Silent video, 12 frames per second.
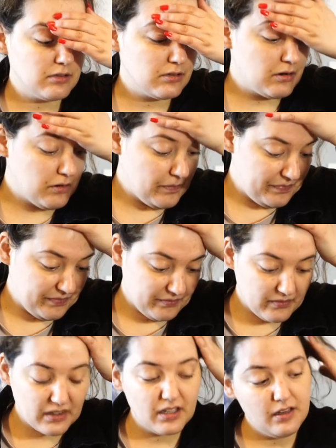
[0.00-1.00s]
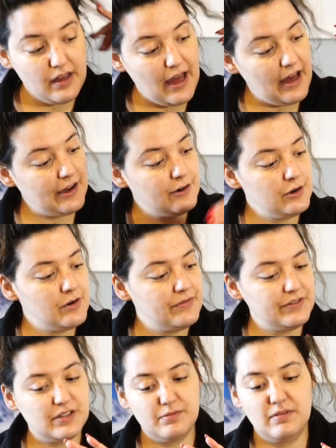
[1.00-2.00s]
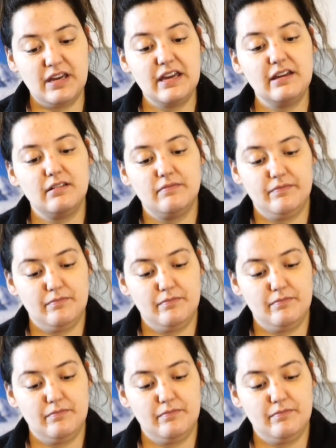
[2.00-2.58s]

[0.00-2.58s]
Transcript: So I don't know if it's me,